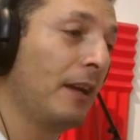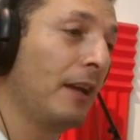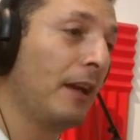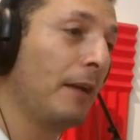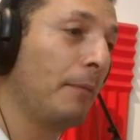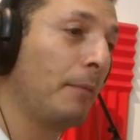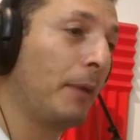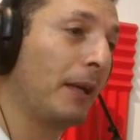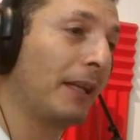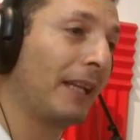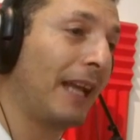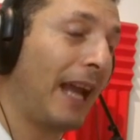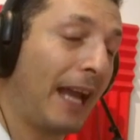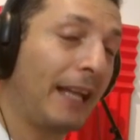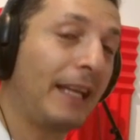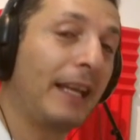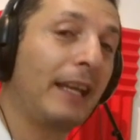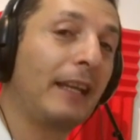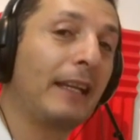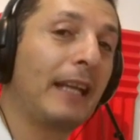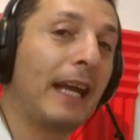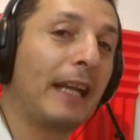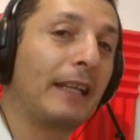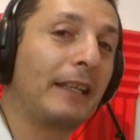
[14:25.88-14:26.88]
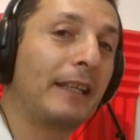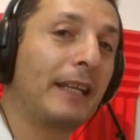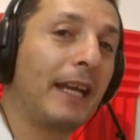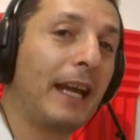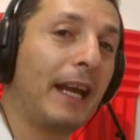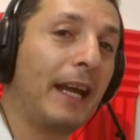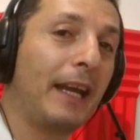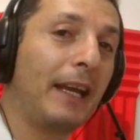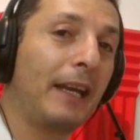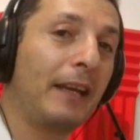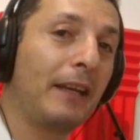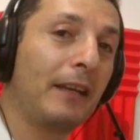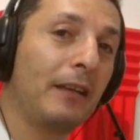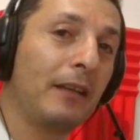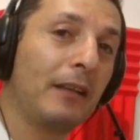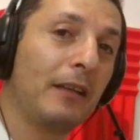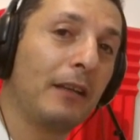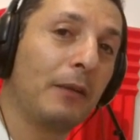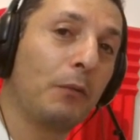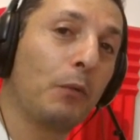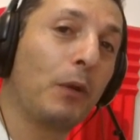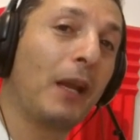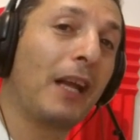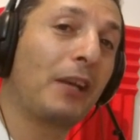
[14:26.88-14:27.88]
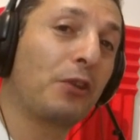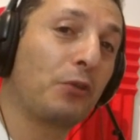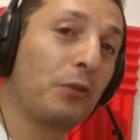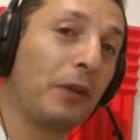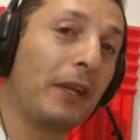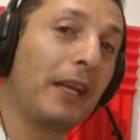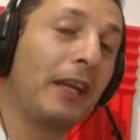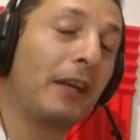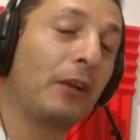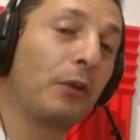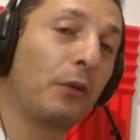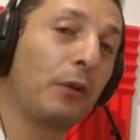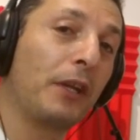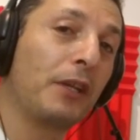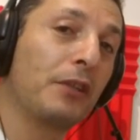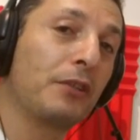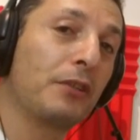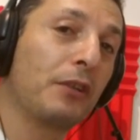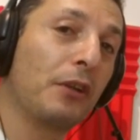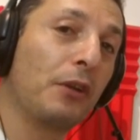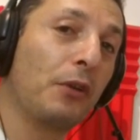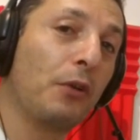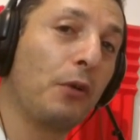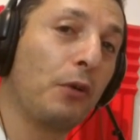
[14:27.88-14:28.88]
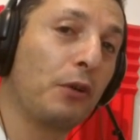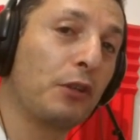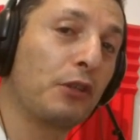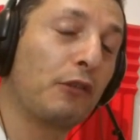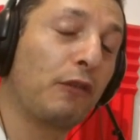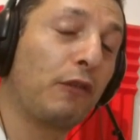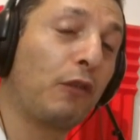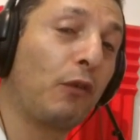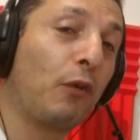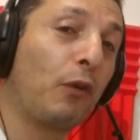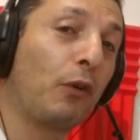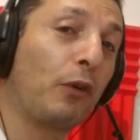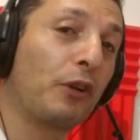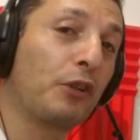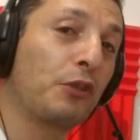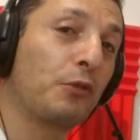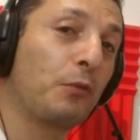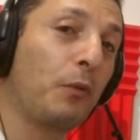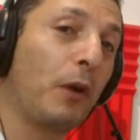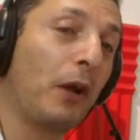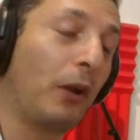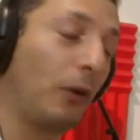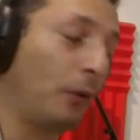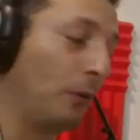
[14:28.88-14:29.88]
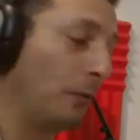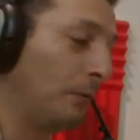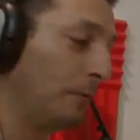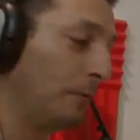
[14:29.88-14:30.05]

but adding that gain will actually increase the noise floor as well.